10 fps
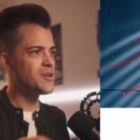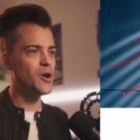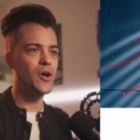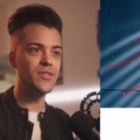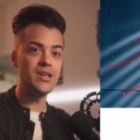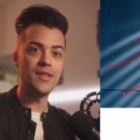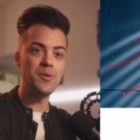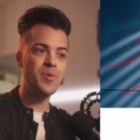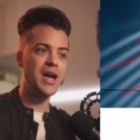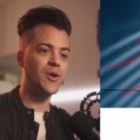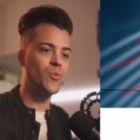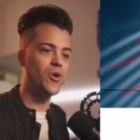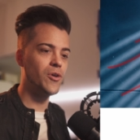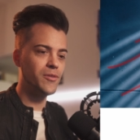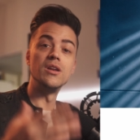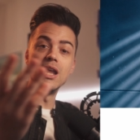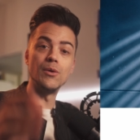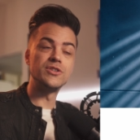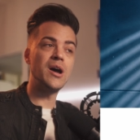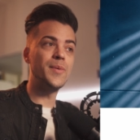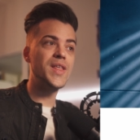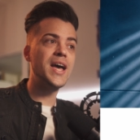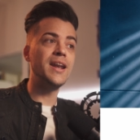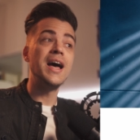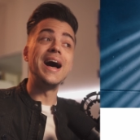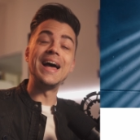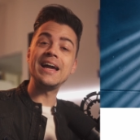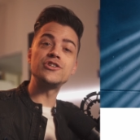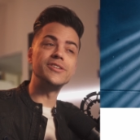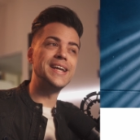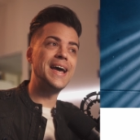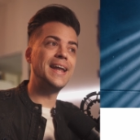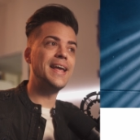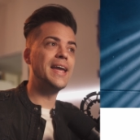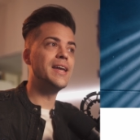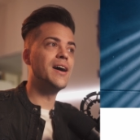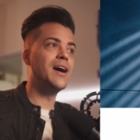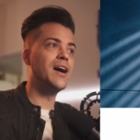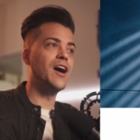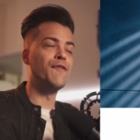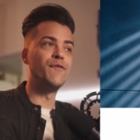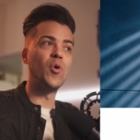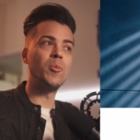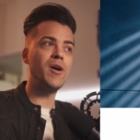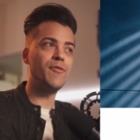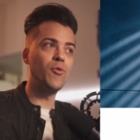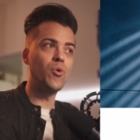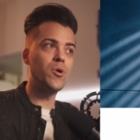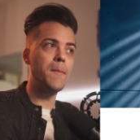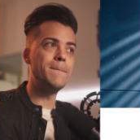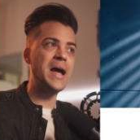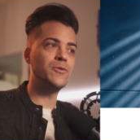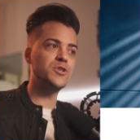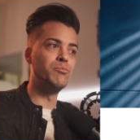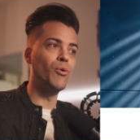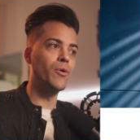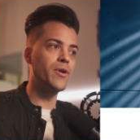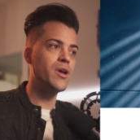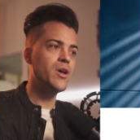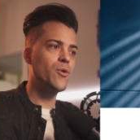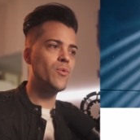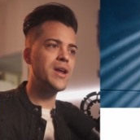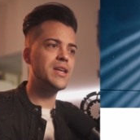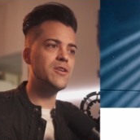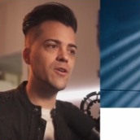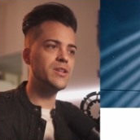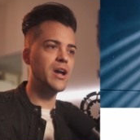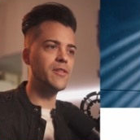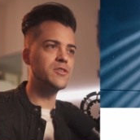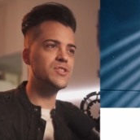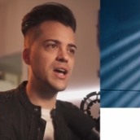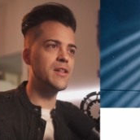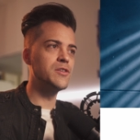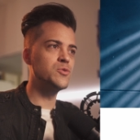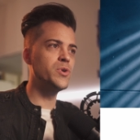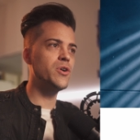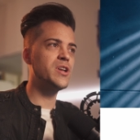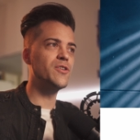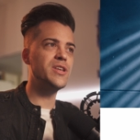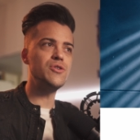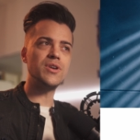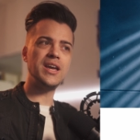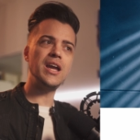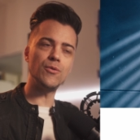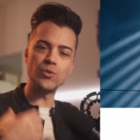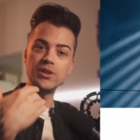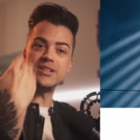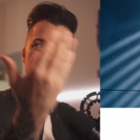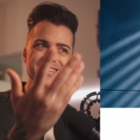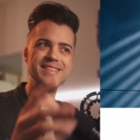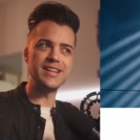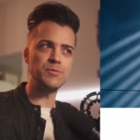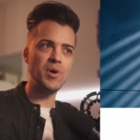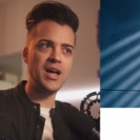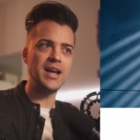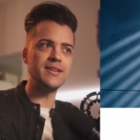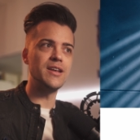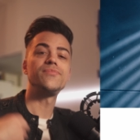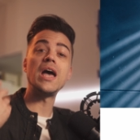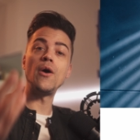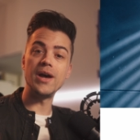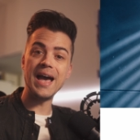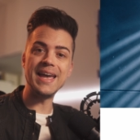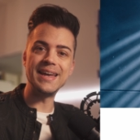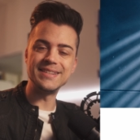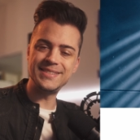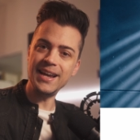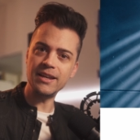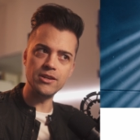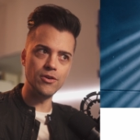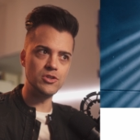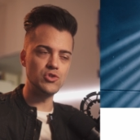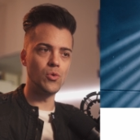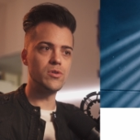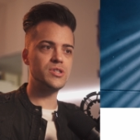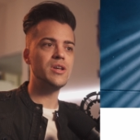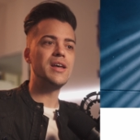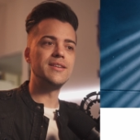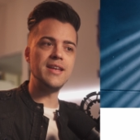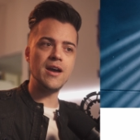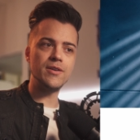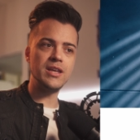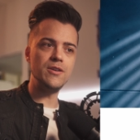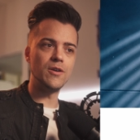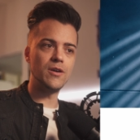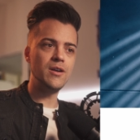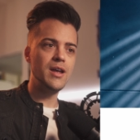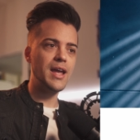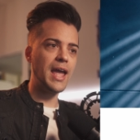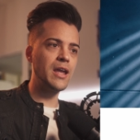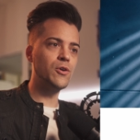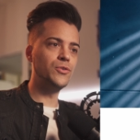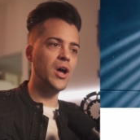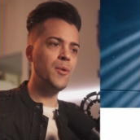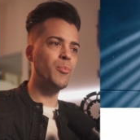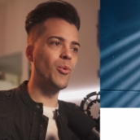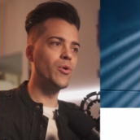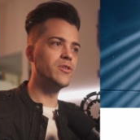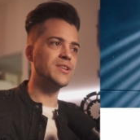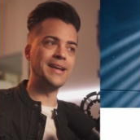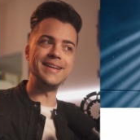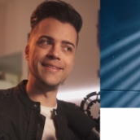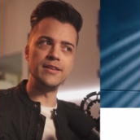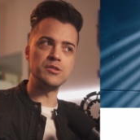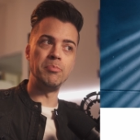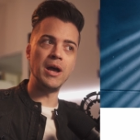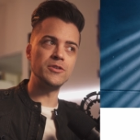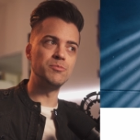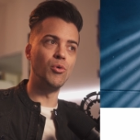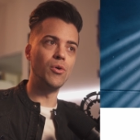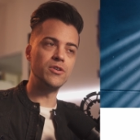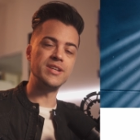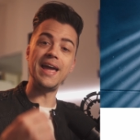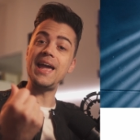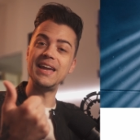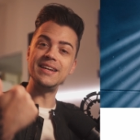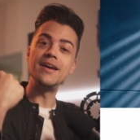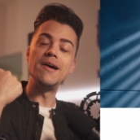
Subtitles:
on the back wall. Now on top of that, I actually had a 4x4 bounce board right here on the other side of this window here that you can't really see that's behind there. Now I had a secondary source down here angled upwards hitting this bounce board to